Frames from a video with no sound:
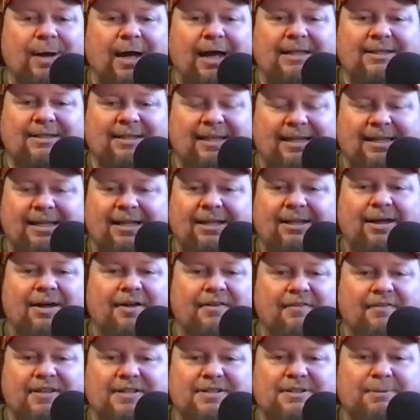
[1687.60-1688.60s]
I think a
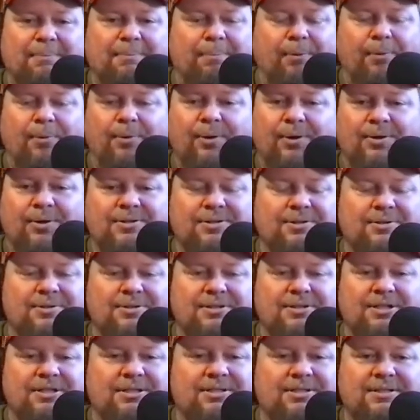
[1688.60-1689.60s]
lot of his supporters are
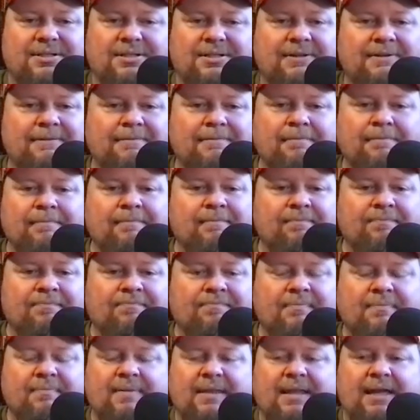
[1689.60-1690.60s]
just,
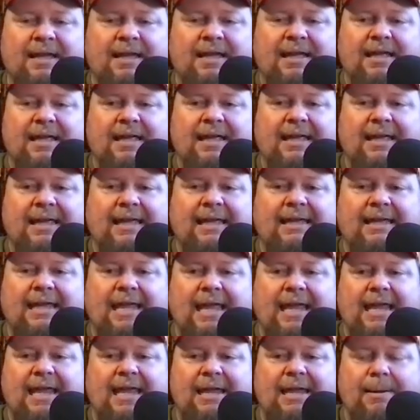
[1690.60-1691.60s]

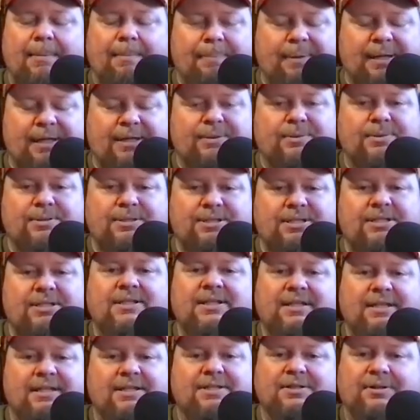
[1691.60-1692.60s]
he appeals to
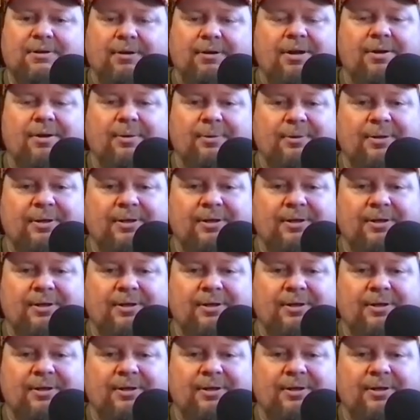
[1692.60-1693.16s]
the disgruntled.